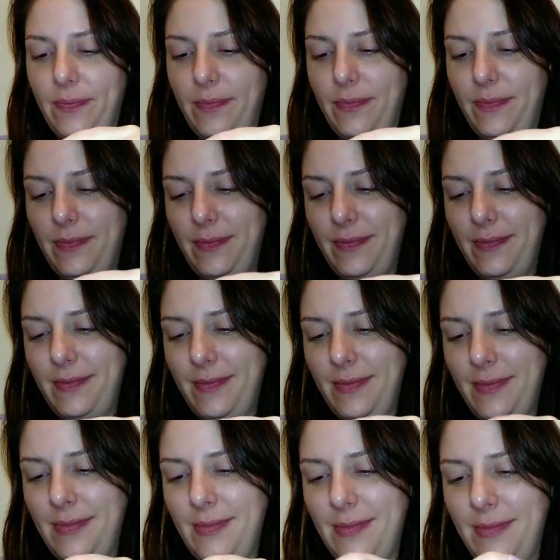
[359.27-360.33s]

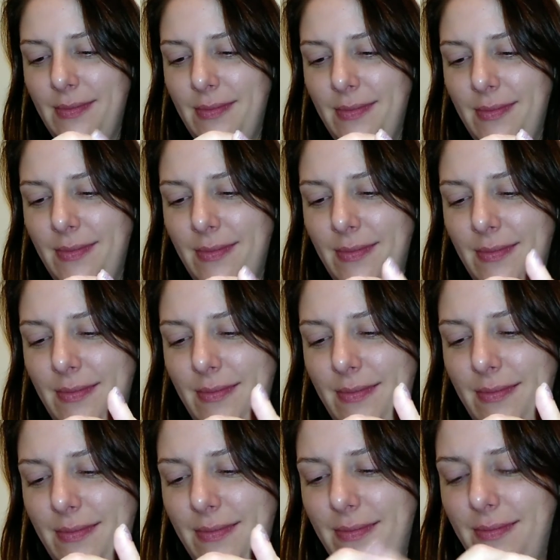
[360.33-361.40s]

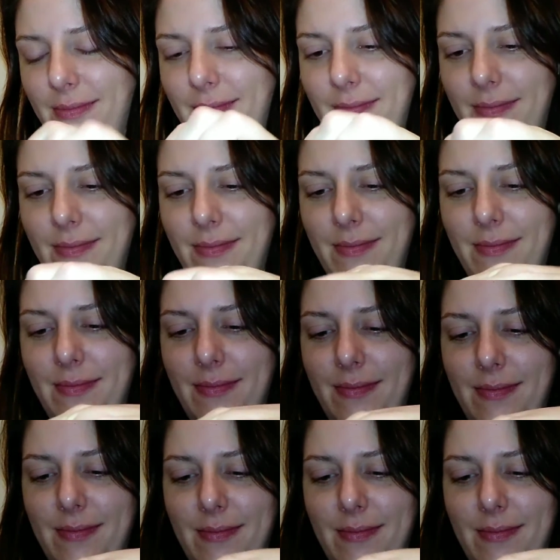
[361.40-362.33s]
(silence)